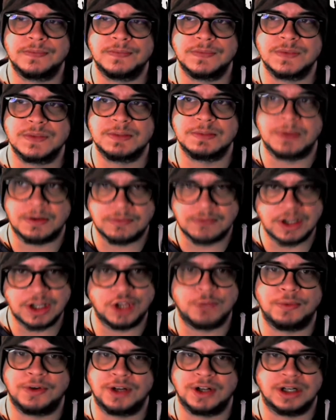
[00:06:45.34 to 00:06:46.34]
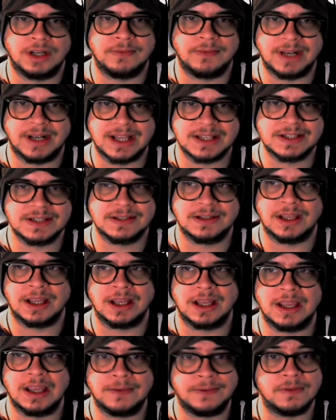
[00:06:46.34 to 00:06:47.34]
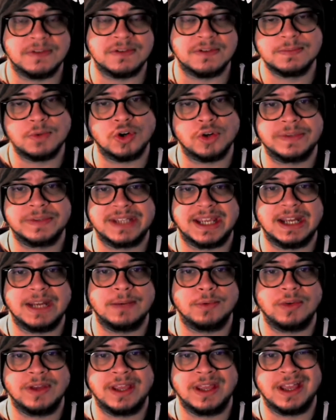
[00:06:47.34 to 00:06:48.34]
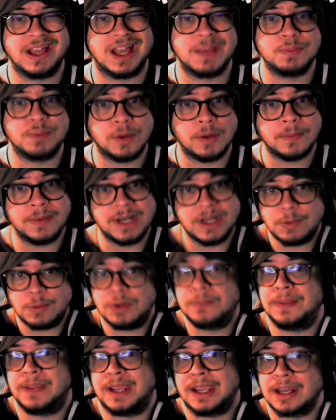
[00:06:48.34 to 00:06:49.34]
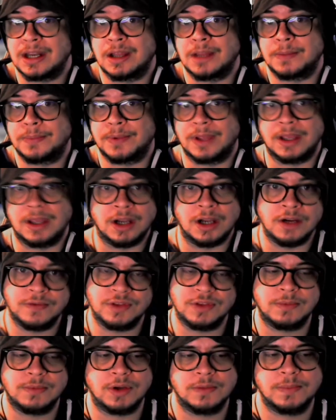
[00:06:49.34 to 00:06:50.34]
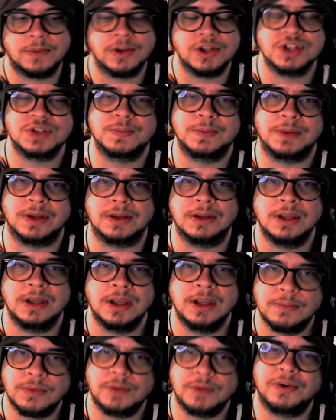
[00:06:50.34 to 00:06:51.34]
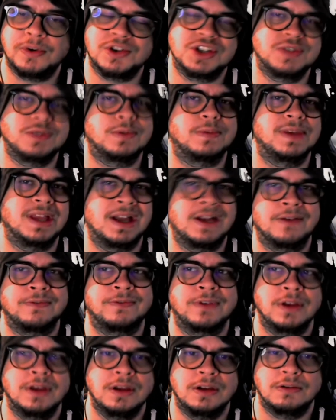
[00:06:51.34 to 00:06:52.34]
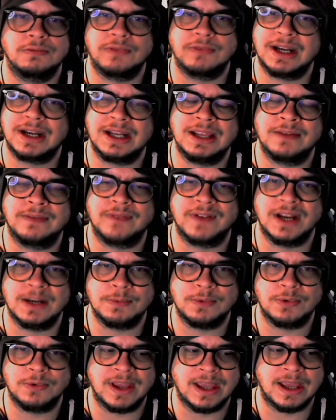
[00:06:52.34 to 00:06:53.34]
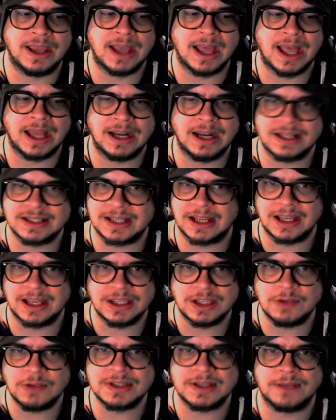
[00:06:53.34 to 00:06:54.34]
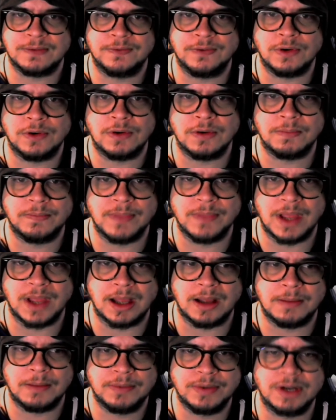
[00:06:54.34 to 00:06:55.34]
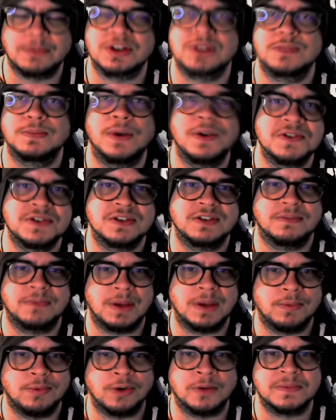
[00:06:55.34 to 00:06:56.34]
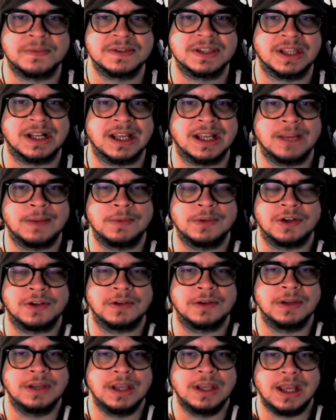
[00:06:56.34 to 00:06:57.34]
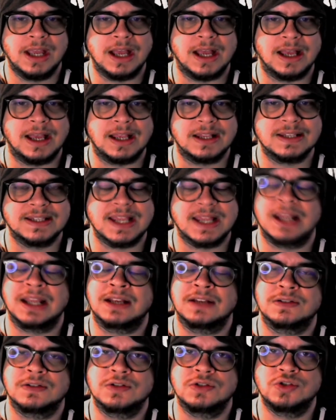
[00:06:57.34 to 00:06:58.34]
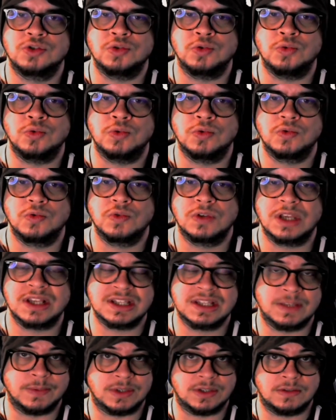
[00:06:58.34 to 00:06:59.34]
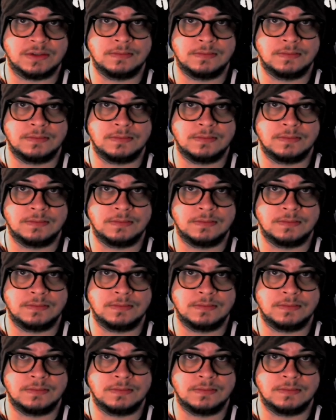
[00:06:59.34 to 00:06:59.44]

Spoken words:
But a really good product nonetheless. If it was more obtainable here, I probably would pick it up over the Mod Podge, but Mod Podge is what we have readily available here, and I use it for pretty much most of my props that I am not selling to customers.